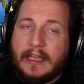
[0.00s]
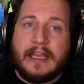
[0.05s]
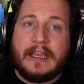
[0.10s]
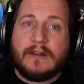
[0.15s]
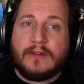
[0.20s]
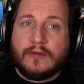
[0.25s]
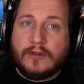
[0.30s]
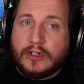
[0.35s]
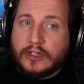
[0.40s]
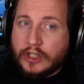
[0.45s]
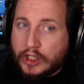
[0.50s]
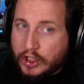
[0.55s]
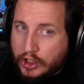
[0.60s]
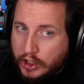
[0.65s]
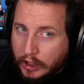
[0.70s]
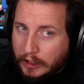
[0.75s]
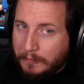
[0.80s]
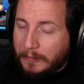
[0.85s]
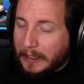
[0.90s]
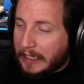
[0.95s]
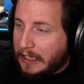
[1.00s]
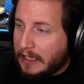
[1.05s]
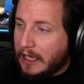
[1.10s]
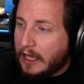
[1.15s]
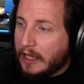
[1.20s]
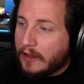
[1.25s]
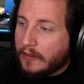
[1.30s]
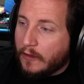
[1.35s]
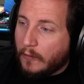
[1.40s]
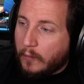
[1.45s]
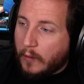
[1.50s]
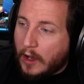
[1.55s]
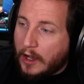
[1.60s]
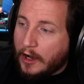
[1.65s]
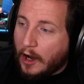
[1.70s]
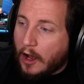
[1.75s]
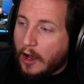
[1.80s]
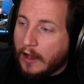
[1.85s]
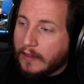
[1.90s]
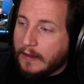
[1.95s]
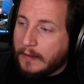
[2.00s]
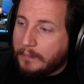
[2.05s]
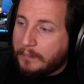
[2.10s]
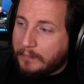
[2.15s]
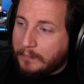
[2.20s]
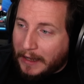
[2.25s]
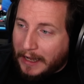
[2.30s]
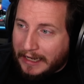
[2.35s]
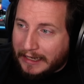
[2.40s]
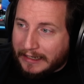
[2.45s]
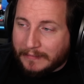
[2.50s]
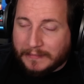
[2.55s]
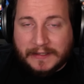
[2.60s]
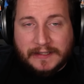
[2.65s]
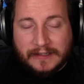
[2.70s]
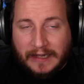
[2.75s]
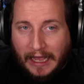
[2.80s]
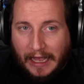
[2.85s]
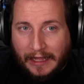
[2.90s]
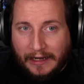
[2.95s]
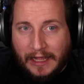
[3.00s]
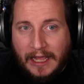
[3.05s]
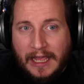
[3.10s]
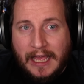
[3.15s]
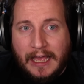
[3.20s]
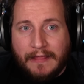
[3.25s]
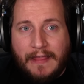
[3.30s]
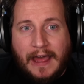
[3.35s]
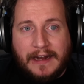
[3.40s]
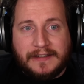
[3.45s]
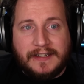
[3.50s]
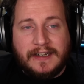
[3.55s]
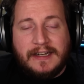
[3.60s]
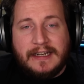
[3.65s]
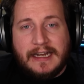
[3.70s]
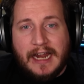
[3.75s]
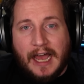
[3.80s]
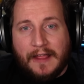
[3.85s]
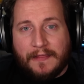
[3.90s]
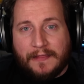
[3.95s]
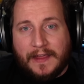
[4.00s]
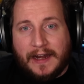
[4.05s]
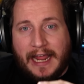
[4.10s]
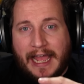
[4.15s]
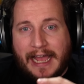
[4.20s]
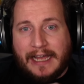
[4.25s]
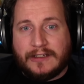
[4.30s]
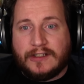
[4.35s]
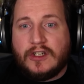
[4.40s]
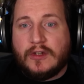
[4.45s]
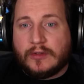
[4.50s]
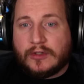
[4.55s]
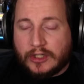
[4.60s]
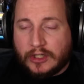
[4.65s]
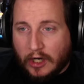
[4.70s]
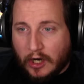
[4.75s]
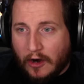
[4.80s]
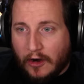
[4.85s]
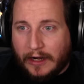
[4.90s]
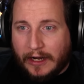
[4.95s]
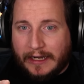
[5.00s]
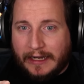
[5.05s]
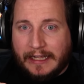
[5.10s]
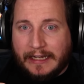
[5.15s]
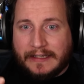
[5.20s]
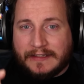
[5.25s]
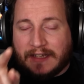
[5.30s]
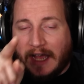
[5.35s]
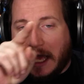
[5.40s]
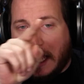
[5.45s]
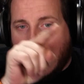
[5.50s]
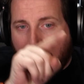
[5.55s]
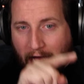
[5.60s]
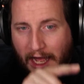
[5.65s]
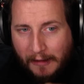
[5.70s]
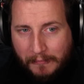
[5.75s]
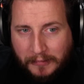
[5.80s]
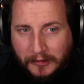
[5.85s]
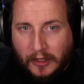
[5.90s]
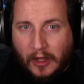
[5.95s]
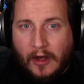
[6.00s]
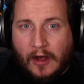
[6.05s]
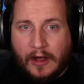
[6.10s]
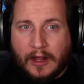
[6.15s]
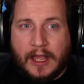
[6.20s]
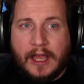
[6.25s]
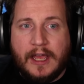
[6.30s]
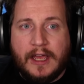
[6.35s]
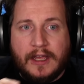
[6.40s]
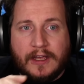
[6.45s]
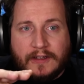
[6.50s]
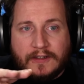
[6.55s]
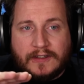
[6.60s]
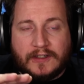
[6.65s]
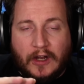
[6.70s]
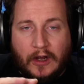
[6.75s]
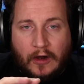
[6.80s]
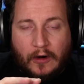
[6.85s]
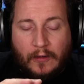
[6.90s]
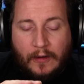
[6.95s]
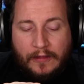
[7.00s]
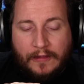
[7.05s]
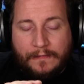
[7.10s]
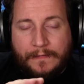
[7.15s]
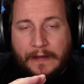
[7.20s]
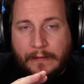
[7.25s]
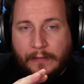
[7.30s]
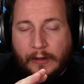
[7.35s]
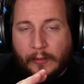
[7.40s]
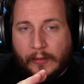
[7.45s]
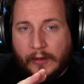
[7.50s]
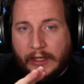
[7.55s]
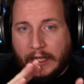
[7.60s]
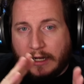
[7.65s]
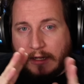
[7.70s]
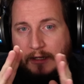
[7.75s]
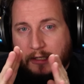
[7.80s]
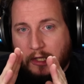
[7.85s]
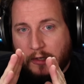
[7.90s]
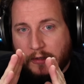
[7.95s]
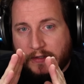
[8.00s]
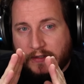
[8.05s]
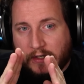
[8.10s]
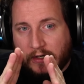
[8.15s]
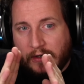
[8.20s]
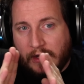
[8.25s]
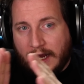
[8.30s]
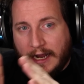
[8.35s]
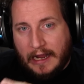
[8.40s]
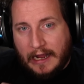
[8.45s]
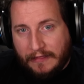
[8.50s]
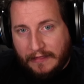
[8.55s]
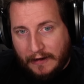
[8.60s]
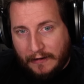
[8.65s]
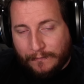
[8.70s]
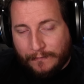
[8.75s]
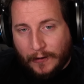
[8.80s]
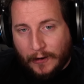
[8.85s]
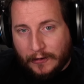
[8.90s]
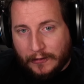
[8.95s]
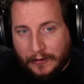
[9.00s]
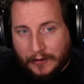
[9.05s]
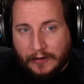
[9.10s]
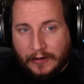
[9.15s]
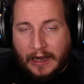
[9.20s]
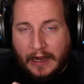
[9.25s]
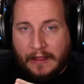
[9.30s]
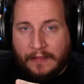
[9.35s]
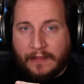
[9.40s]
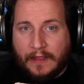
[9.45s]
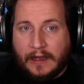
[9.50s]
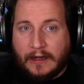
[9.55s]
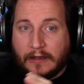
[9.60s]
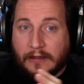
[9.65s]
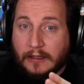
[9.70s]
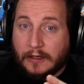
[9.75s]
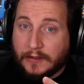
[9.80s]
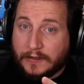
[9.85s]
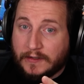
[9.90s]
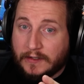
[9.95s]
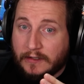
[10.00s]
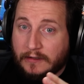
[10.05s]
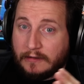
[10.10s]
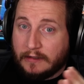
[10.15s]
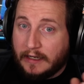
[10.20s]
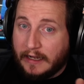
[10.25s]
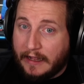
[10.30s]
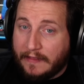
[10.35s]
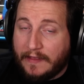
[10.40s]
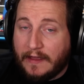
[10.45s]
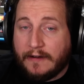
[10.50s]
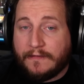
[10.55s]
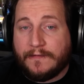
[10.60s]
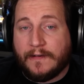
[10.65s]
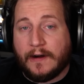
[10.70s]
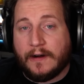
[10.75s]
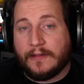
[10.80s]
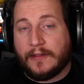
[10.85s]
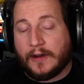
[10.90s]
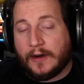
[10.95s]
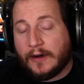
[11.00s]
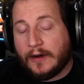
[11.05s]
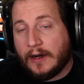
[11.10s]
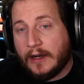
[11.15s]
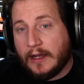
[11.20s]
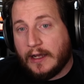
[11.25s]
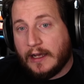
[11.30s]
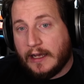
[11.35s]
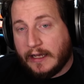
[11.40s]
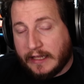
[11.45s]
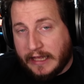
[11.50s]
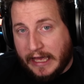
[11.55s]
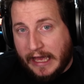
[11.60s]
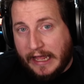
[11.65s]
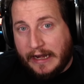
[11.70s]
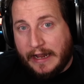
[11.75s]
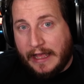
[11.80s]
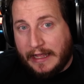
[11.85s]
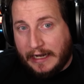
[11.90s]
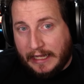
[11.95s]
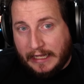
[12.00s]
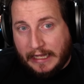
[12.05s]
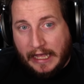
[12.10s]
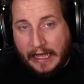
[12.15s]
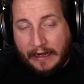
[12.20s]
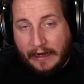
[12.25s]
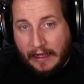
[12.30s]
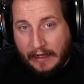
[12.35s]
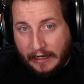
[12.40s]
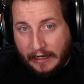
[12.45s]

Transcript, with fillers: It should be the one on the bottom side. That is a nut that as you turn it, it is oblong. So the V-wheel will get closer and then further and then closer and then further again and again and